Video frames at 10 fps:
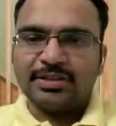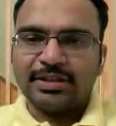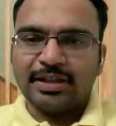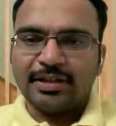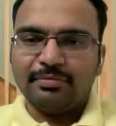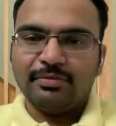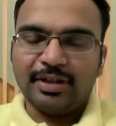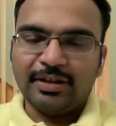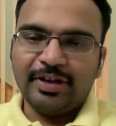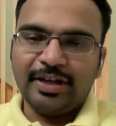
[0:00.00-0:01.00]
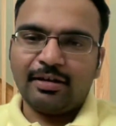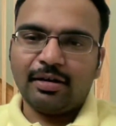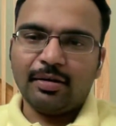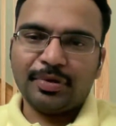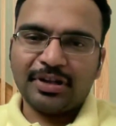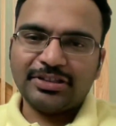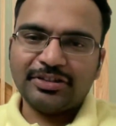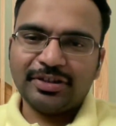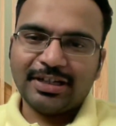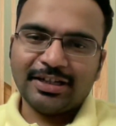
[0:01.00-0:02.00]
a very comprehensive
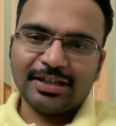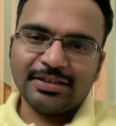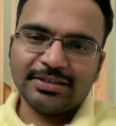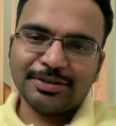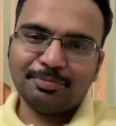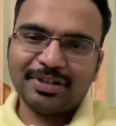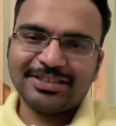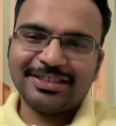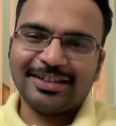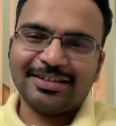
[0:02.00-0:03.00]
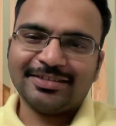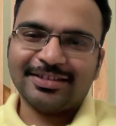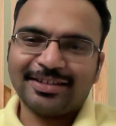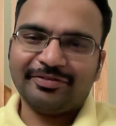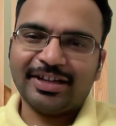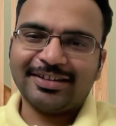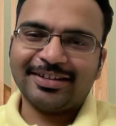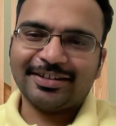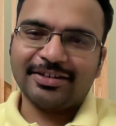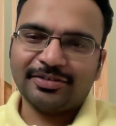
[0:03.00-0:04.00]
yet simplistic answer that we can get.